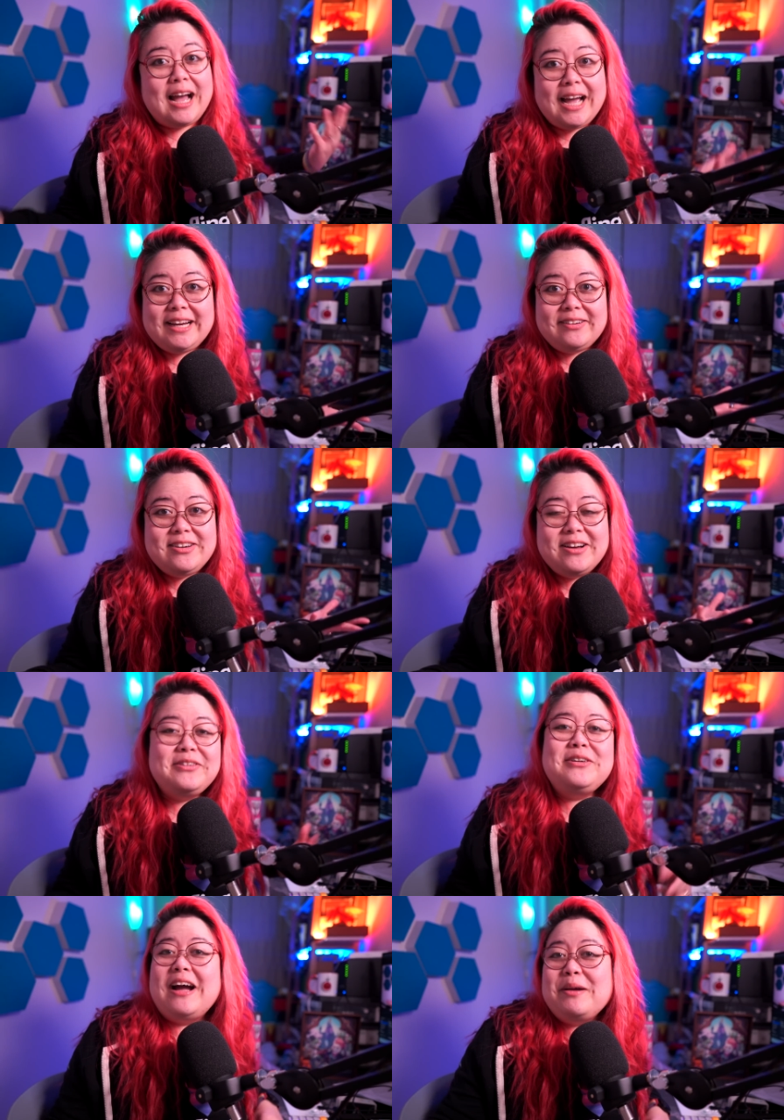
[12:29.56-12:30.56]
I don't
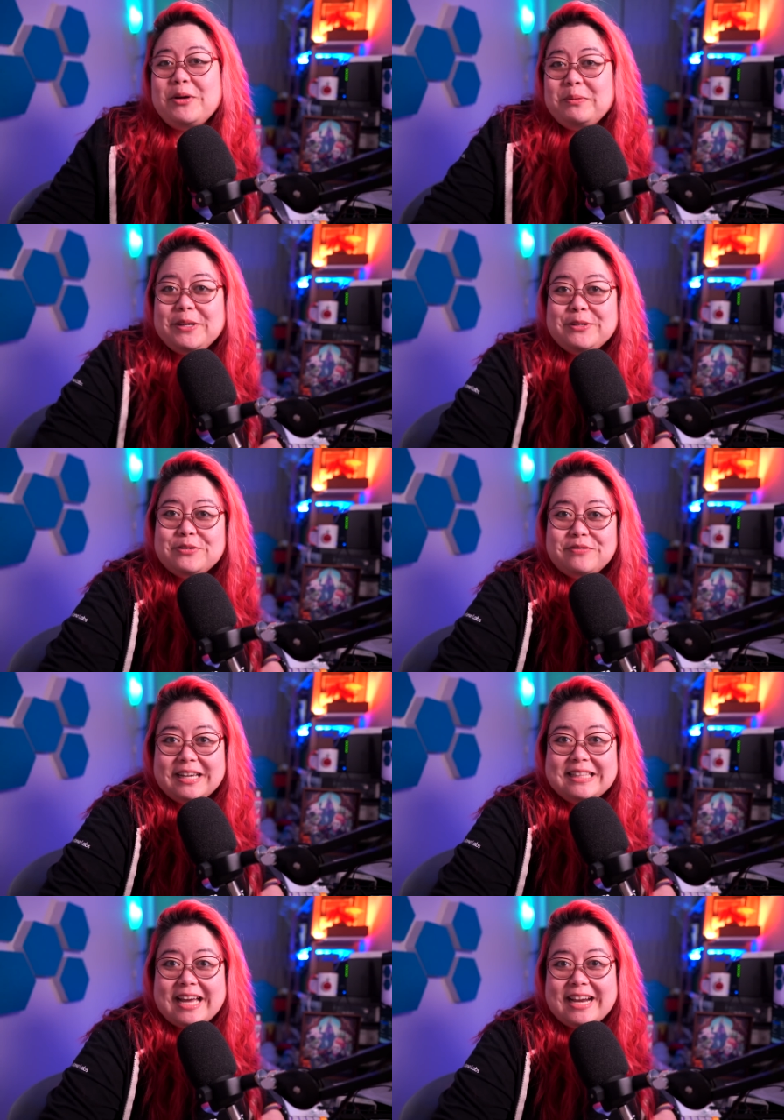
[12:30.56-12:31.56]
know. I'm hoping to
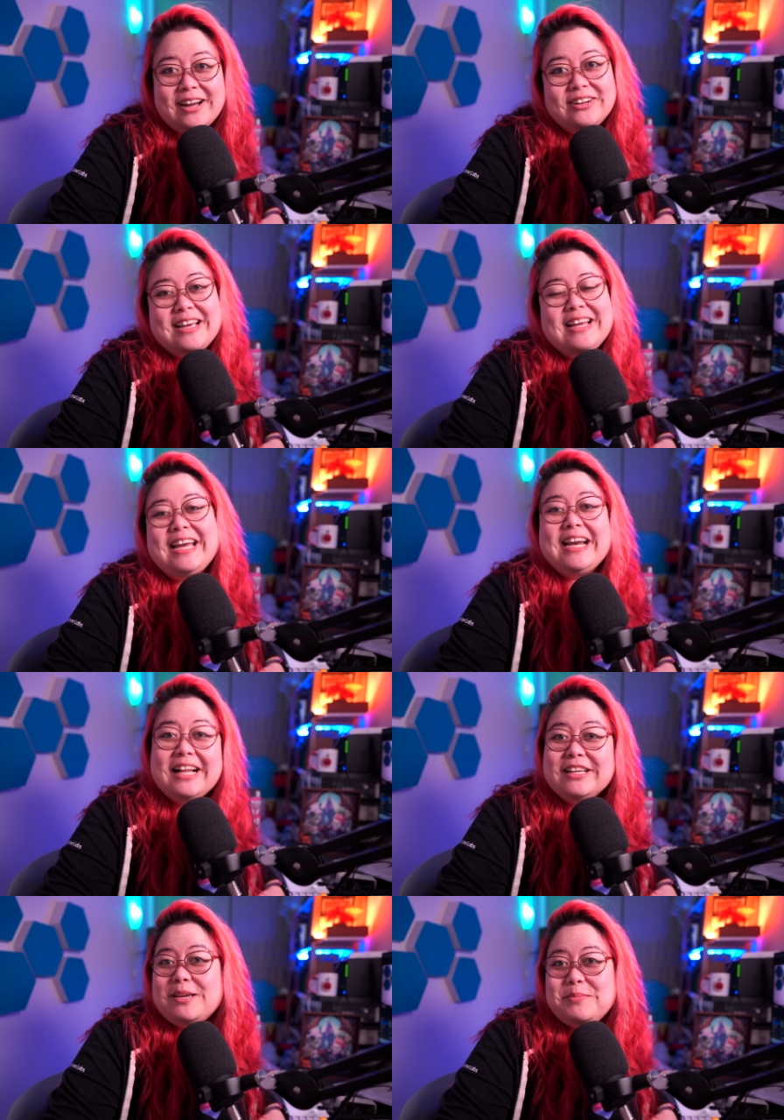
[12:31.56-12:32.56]
find that out, and
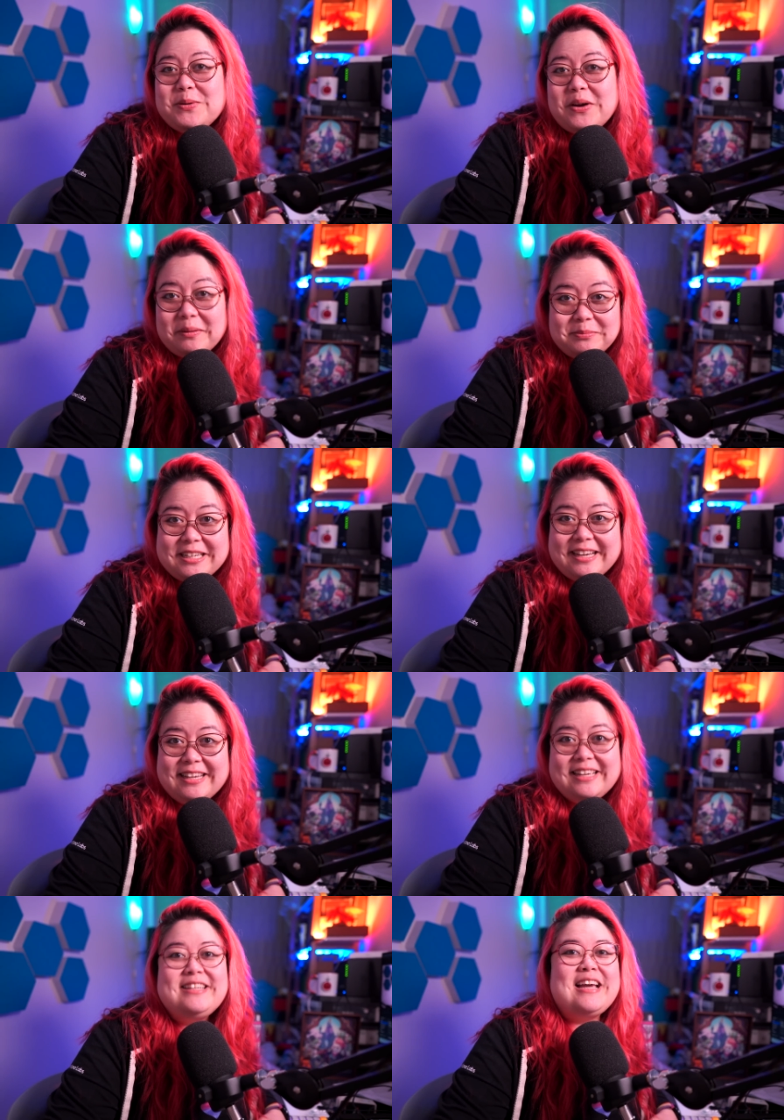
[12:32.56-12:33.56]
I'll keep you
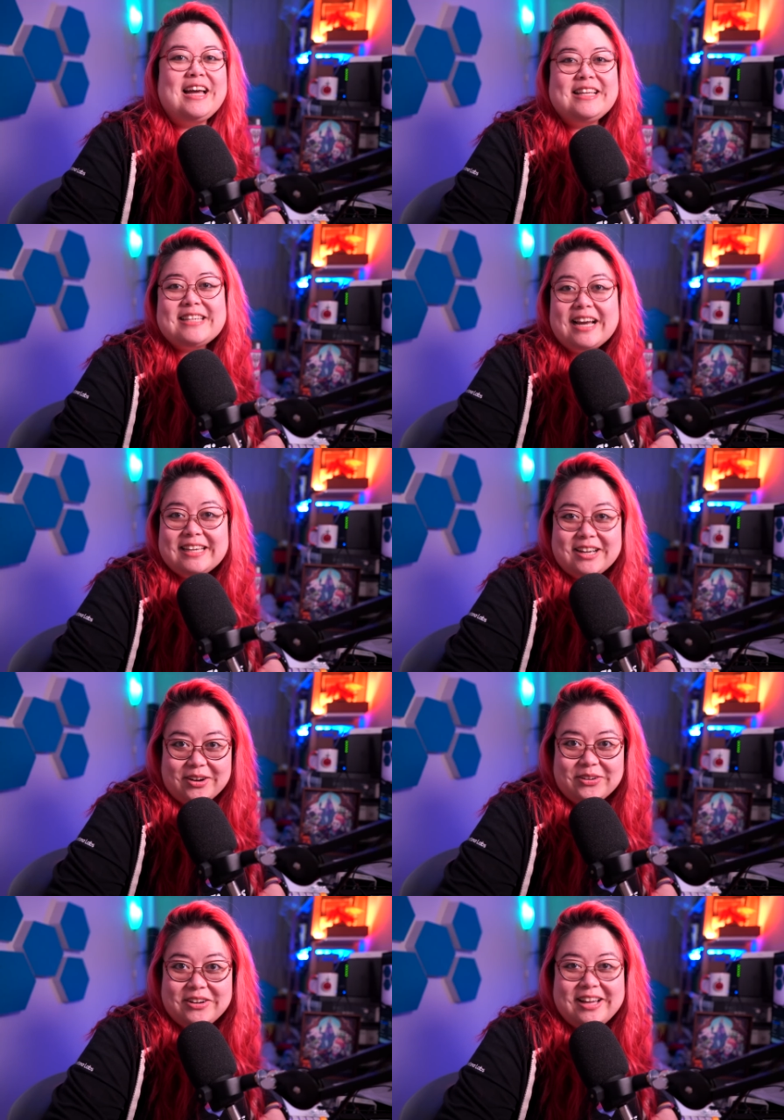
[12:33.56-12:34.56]
updated as I
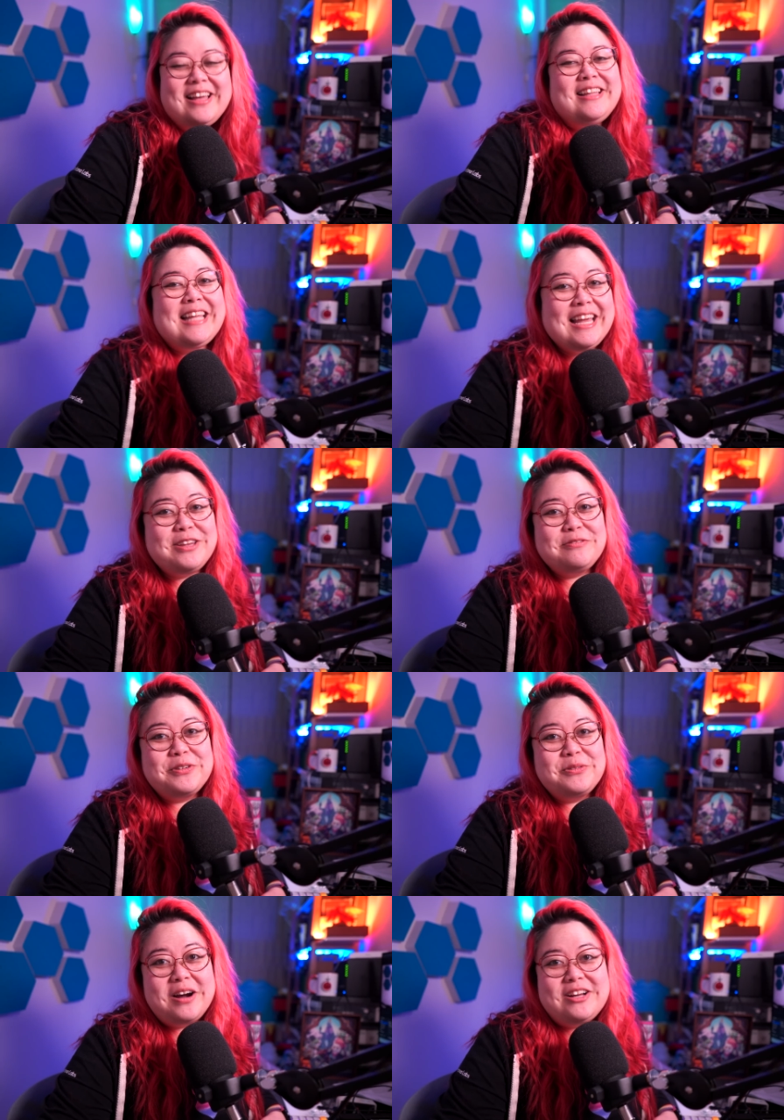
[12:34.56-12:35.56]
go. Thank you
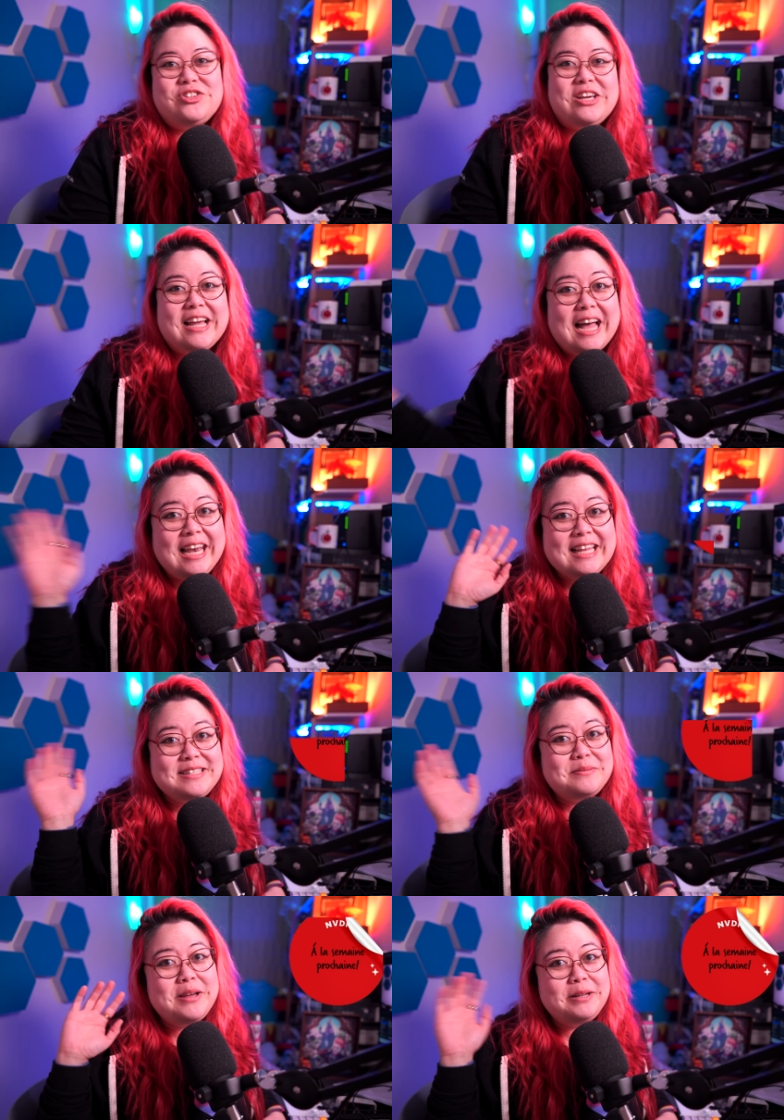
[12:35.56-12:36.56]
for watching. À la
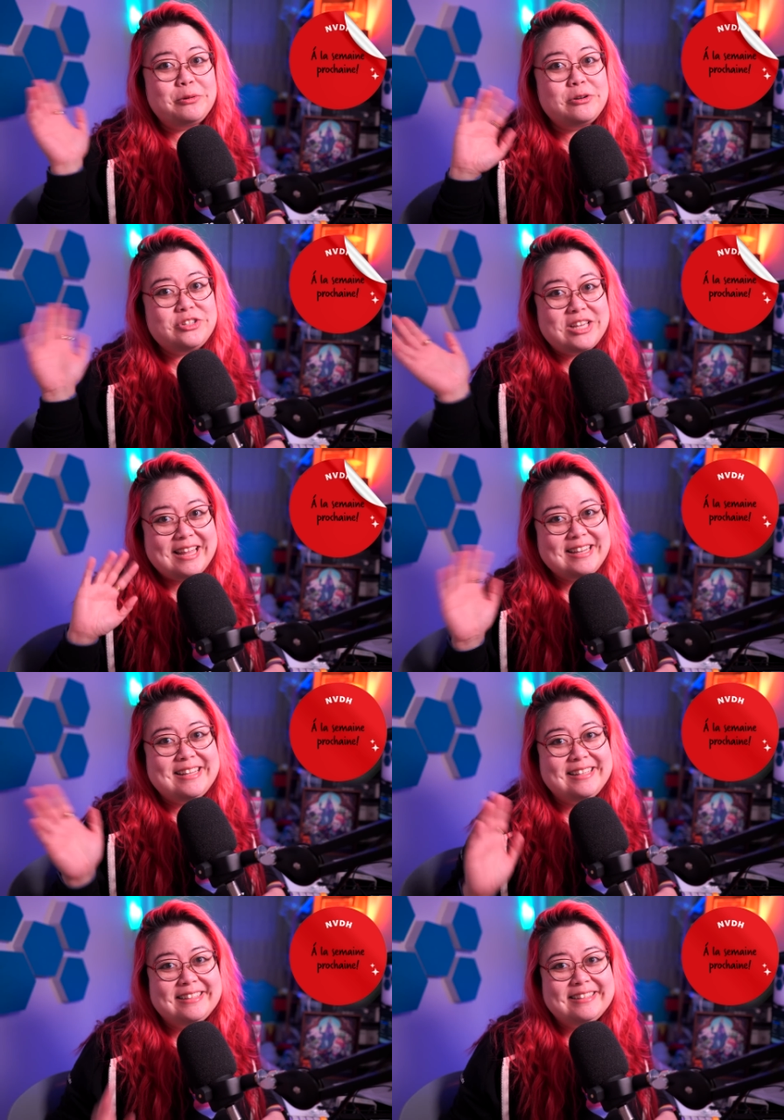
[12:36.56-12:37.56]
semaine prochaine.